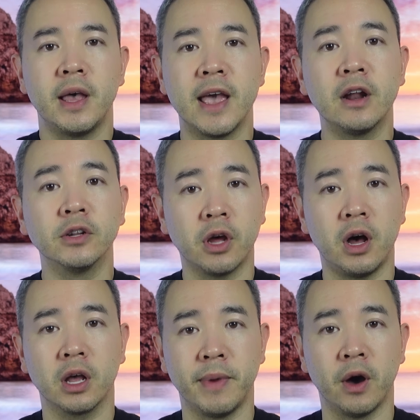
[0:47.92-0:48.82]
And I'll
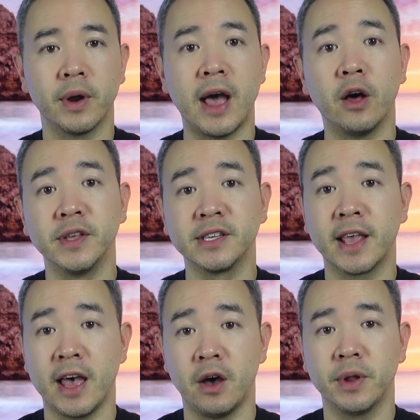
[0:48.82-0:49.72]
talk about how this
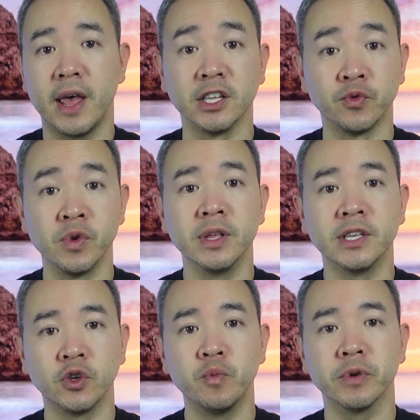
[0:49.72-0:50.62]
account has really
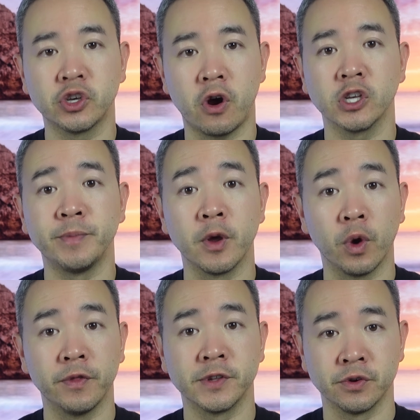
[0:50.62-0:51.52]
supercharged my
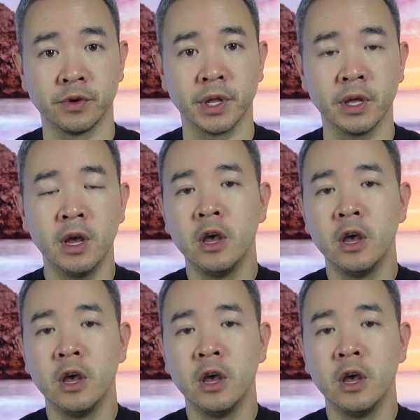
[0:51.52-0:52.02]
wealth journey